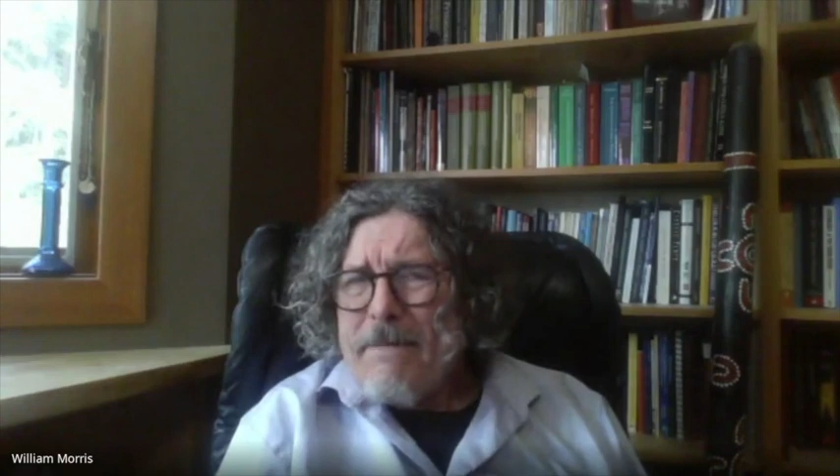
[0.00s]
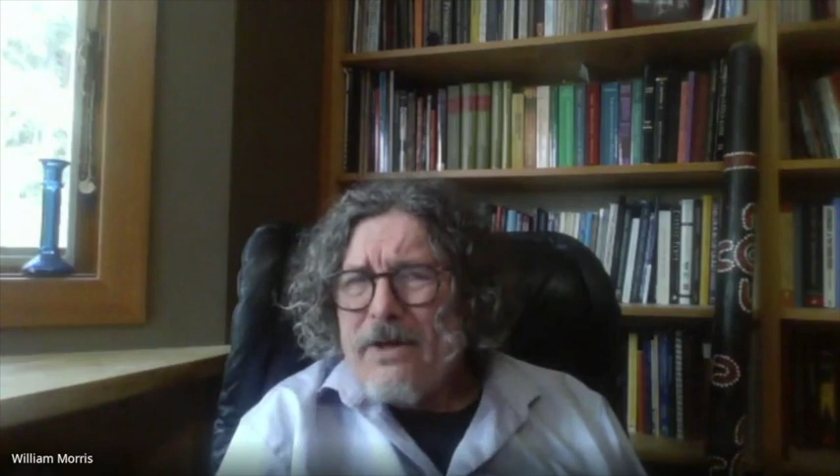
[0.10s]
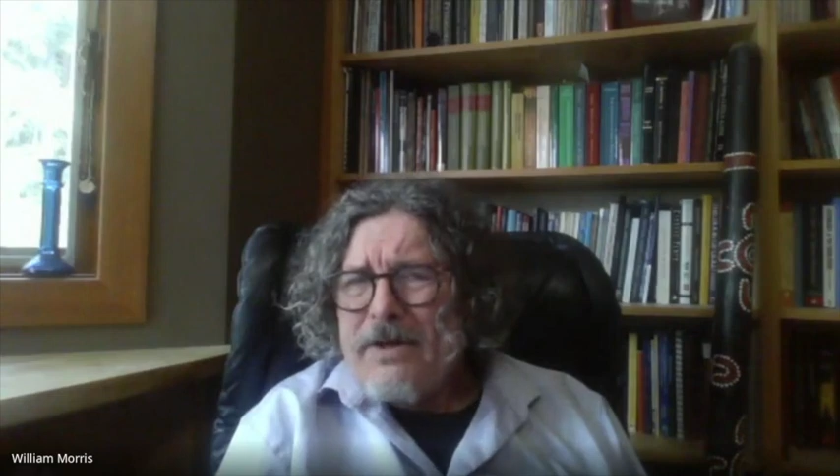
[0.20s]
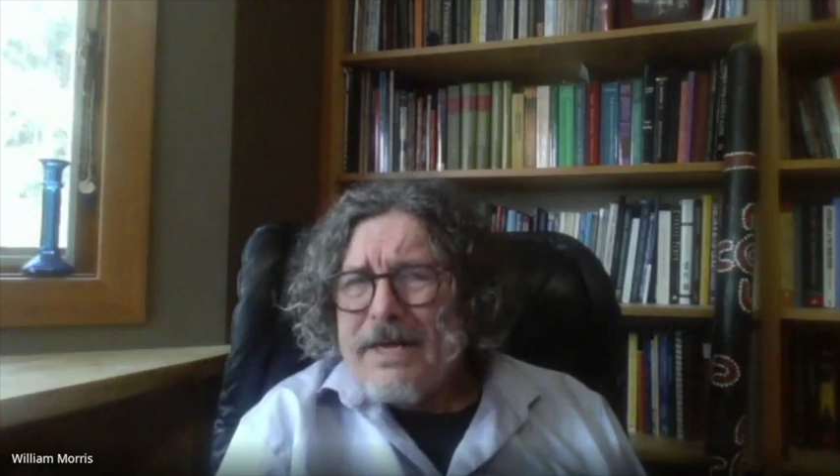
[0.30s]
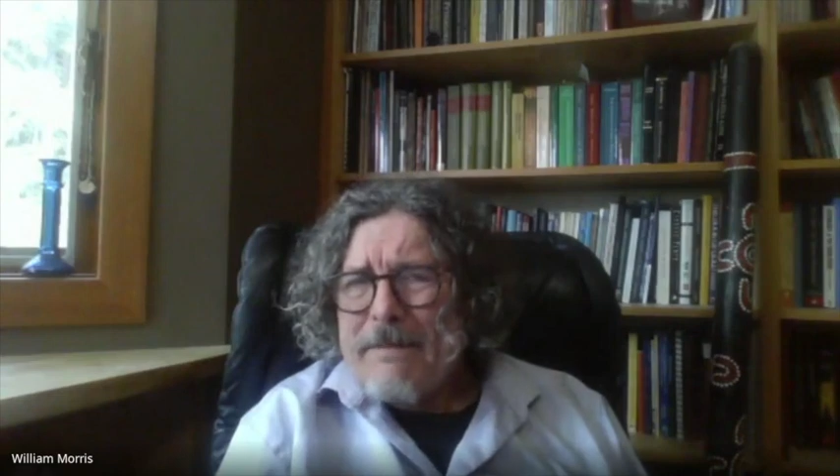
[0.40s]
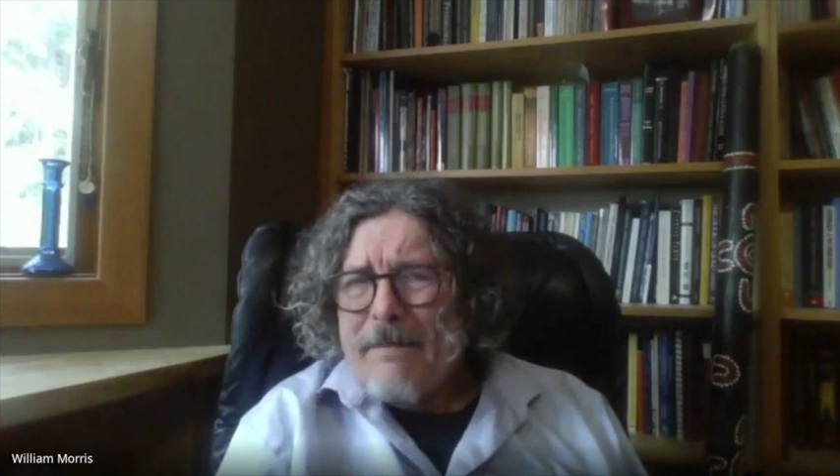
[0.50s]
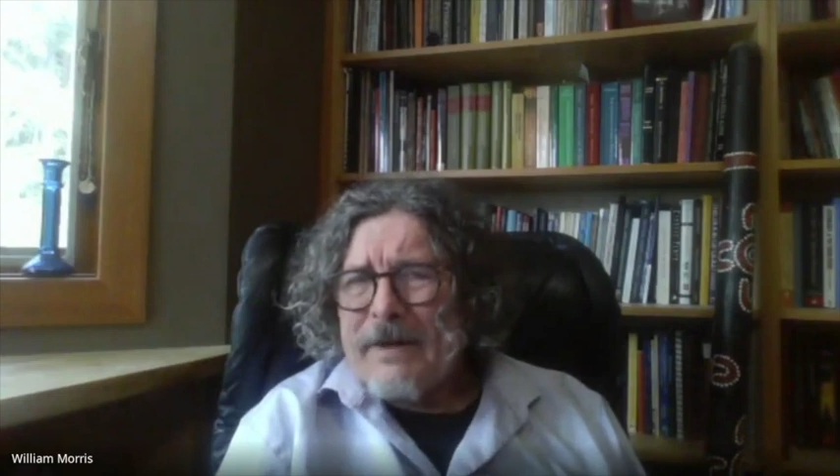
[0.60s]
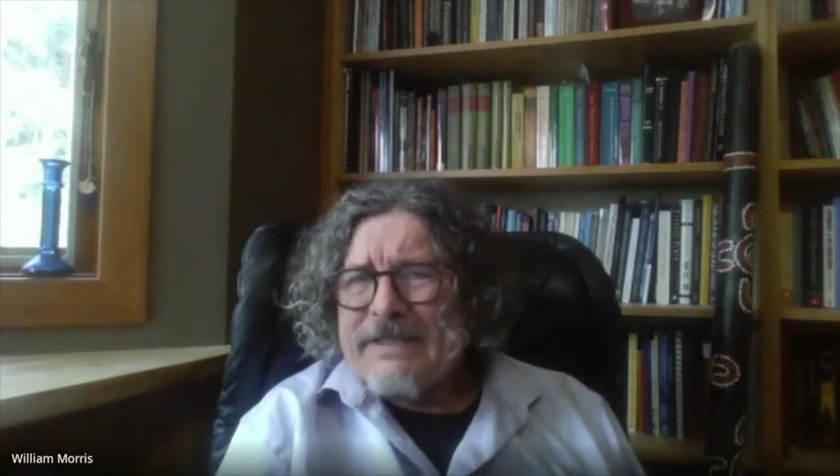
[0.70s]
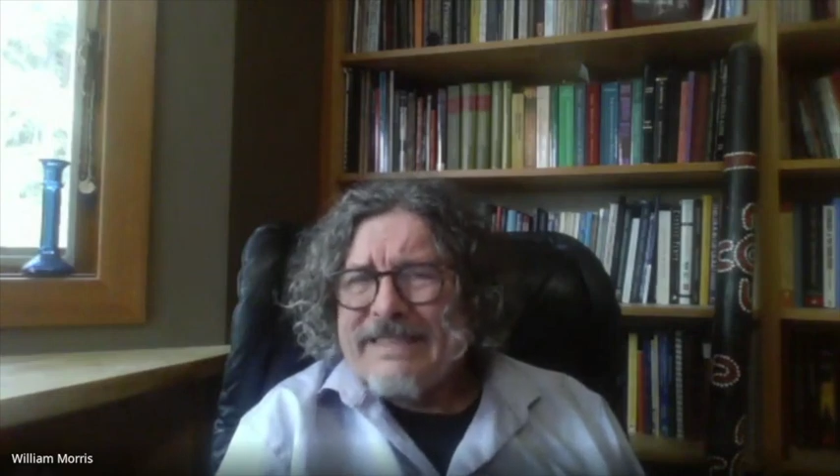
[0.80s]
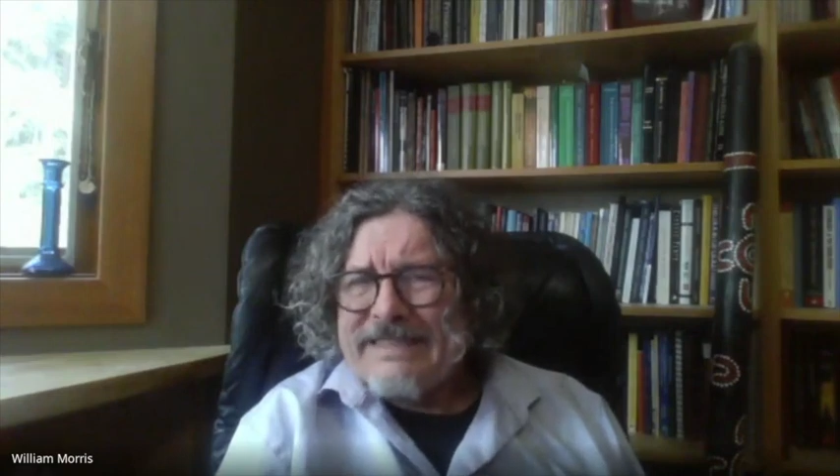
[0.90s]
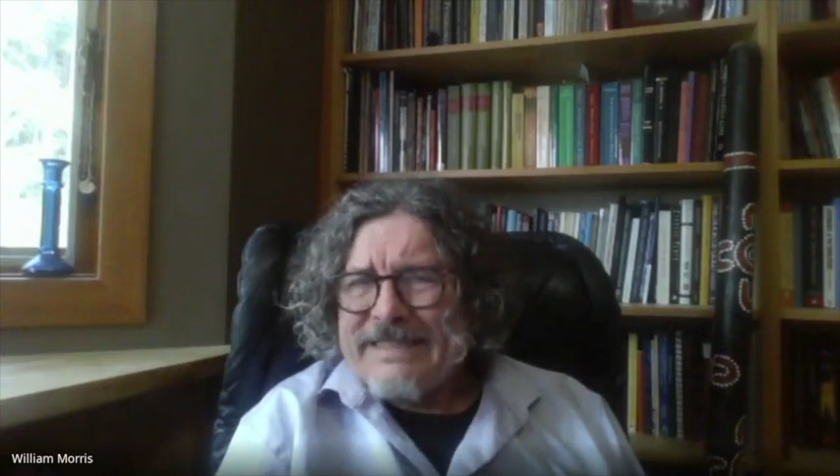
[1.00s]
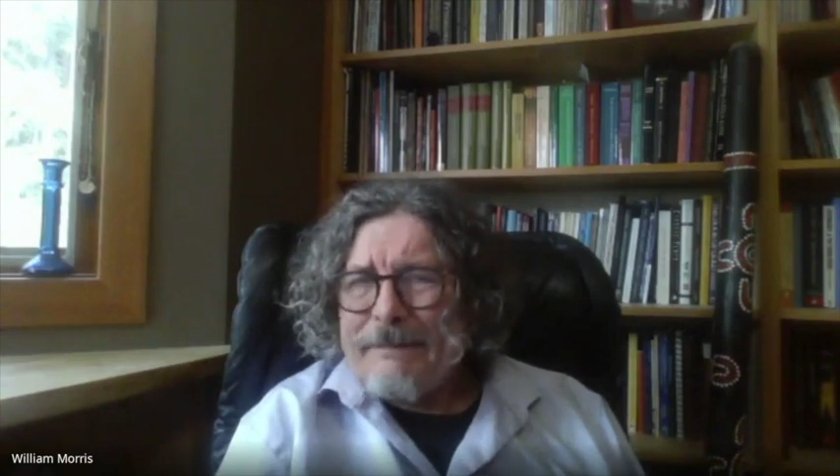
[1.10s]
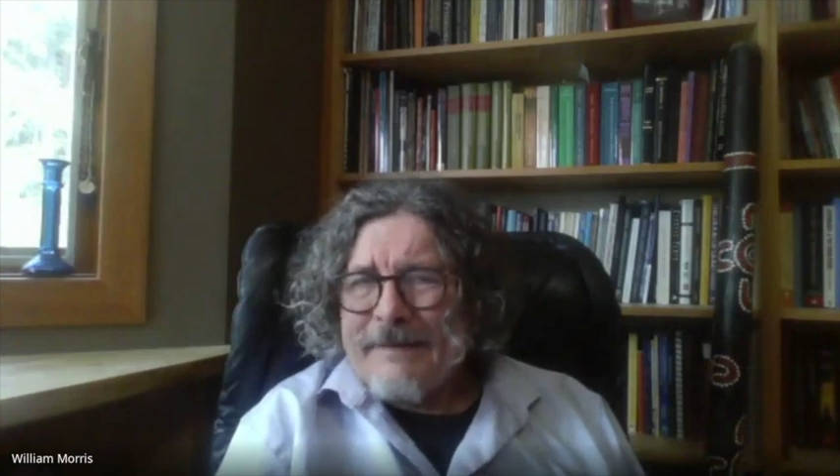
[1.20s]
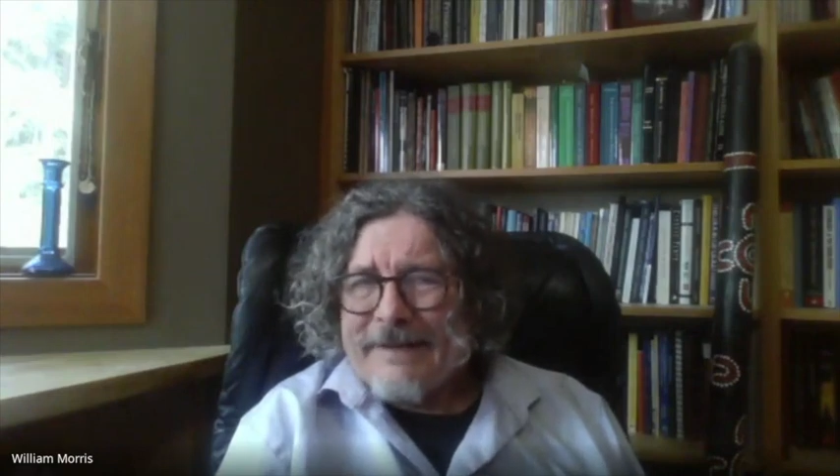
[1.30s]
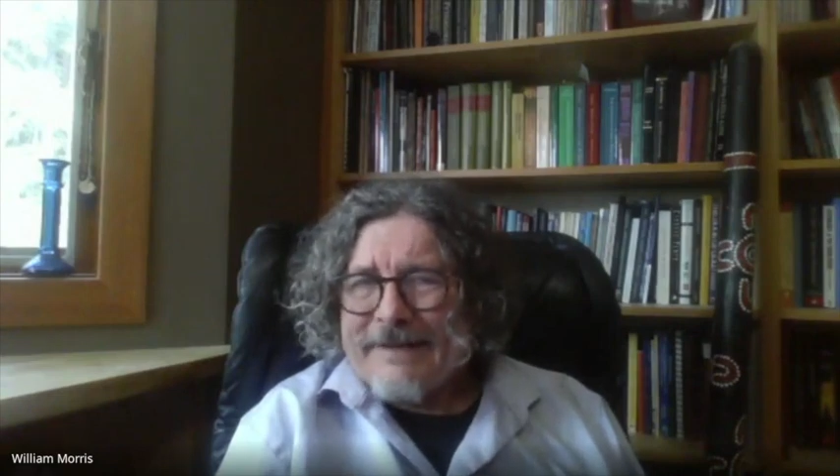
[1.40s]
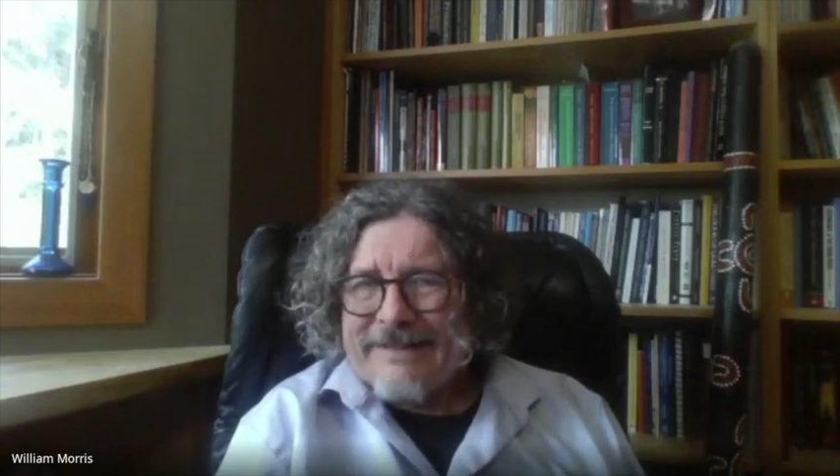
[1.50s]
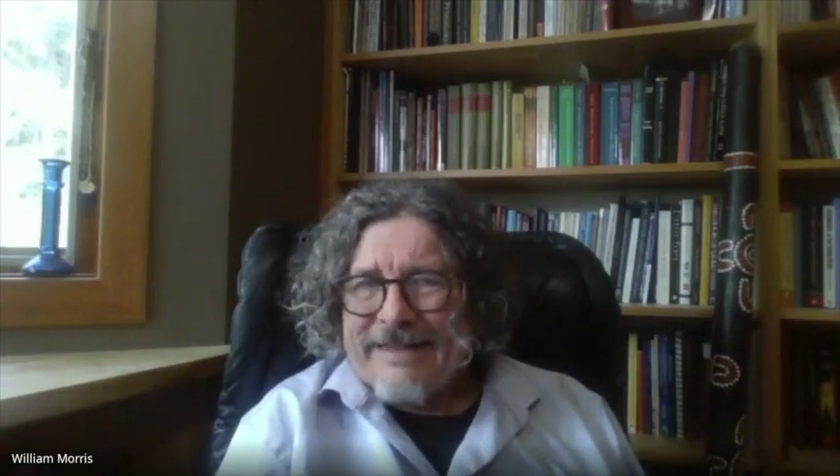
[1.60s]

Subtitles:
million participant